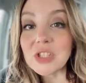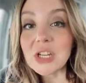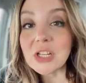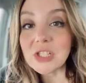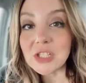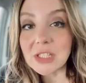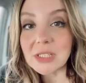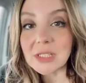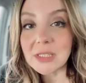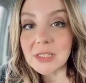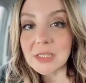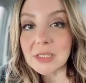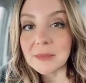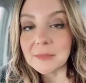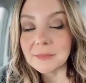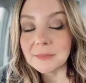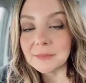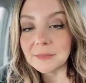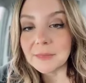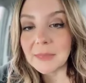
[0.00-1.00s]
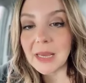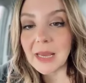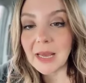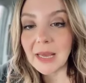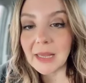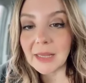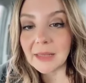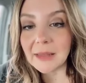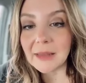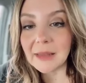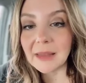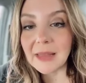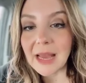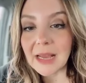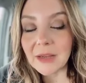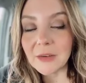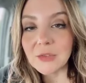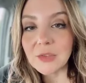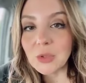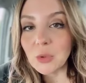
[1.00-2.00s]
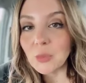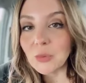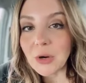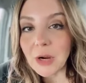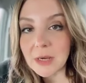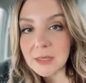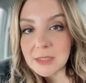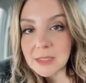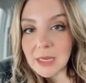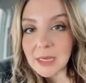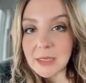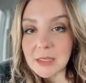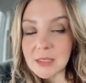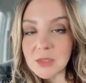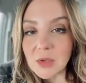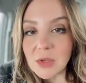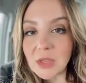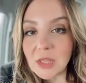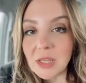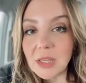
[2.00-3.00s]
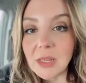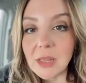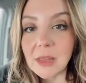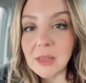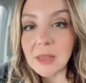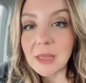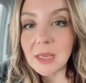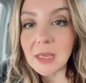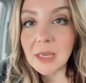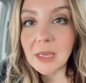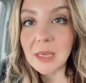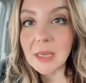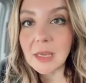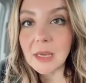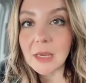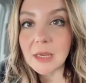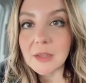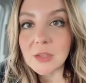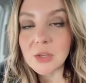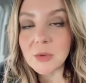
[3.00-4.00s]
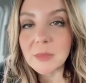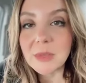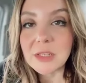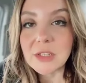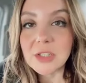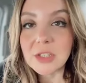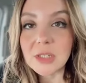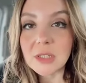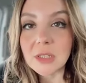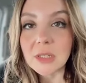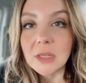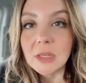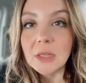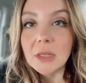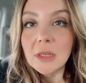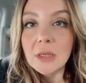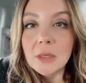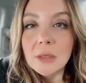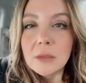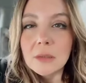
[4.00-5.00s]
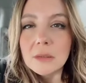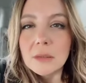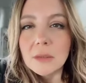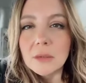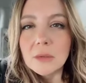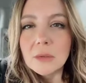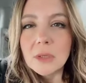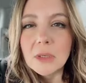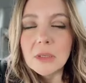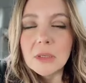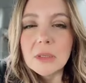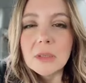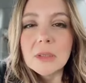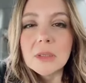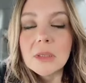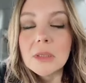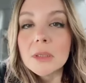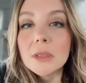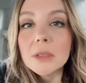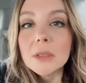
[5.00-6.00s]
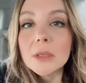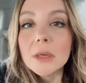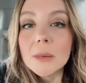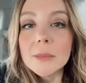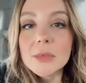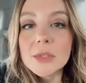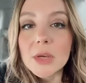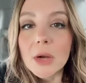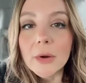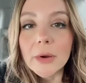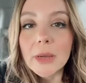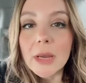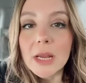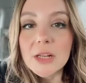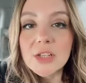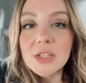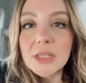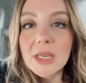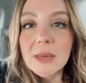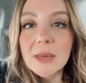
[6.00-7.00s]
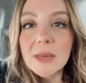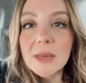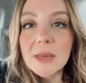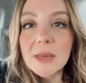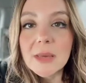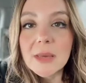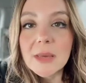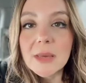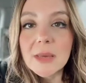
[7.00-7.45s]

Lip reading: judges and the lack of due process in the termination. Oh, I'm sorry. I just keep.